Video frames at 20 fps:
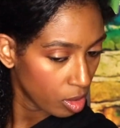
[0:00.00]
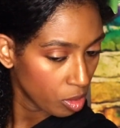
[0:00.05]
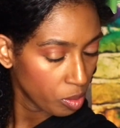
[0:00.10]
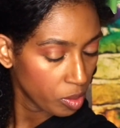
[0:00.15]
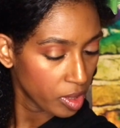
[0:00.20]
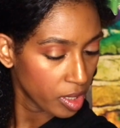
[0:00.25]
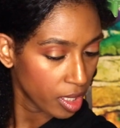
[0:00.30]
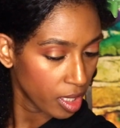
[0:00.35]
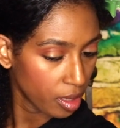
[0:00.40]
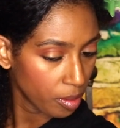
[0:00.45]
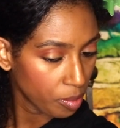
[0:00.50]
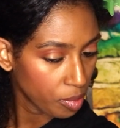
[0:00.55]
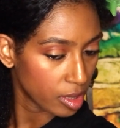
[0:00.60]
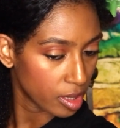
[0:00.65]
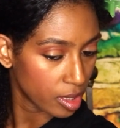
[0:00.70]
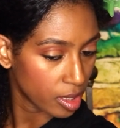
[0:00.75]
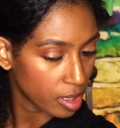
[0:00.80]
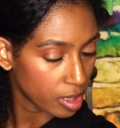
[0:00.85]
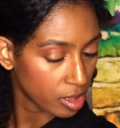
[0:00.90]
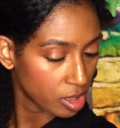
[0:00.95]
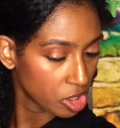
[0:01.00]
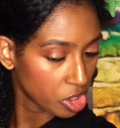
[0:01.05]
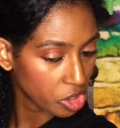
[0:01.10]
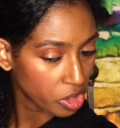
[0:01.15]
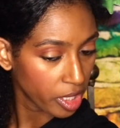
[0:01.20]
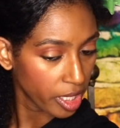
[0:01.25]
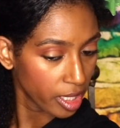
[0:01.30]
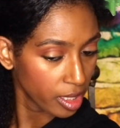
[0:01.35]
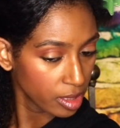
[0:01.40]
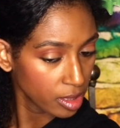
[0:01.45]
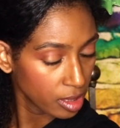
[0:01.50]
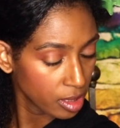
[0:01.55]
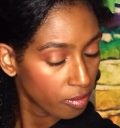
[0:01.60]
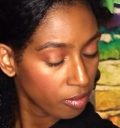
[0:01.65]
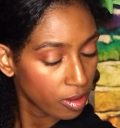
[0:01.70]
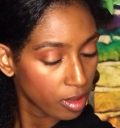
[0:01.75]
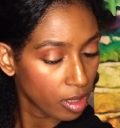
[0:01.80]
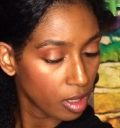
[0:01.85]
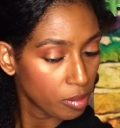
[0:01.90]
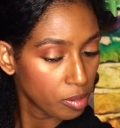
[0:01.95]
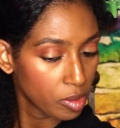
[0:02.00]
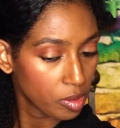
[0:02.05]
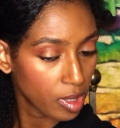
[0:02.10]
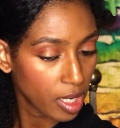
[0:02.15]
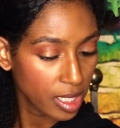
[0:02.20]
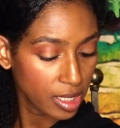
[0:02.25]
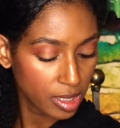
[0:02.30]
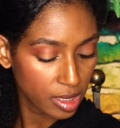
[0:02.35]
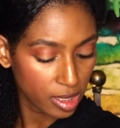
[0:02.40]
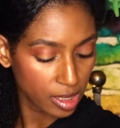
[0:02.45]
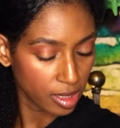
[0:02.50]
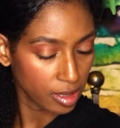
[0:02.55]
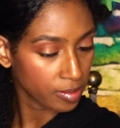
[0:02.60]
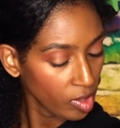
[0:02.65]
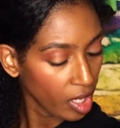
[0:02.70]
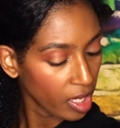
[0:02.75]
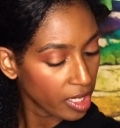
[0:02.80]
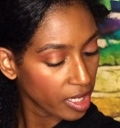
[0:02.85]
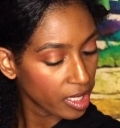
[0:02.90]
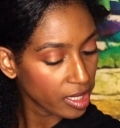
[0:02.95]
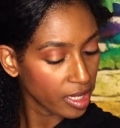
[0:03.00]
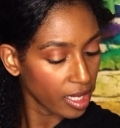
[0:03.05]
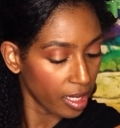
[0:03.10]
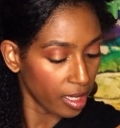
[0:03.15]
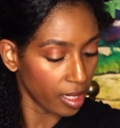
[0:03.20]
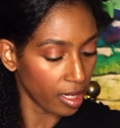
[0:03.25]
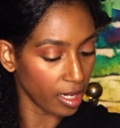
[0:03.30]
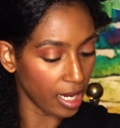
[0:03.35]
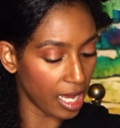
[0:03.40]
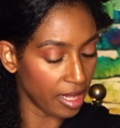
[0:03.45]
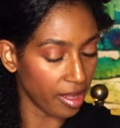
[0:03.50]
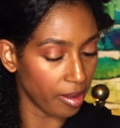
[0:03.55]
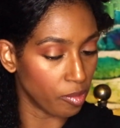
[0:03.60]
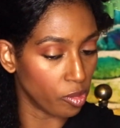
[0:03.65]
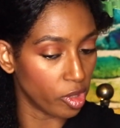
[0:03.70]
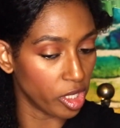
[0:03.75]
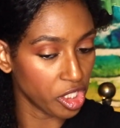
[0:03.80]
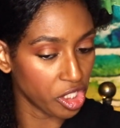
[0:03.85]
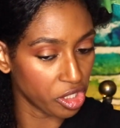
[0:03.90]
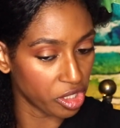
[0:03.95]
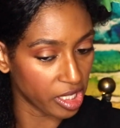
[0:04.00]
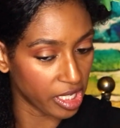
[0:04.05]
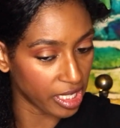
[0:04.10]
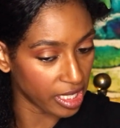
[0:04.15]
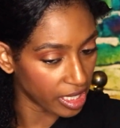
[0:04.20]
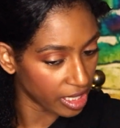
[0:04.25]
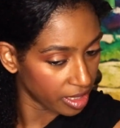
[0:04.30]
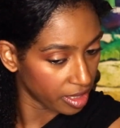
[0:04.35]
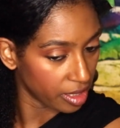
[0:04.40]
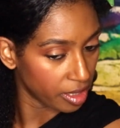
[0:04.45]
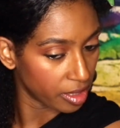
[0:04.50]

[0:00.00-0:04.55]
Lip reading: open up the strand for low porosity and allow that moisture to get in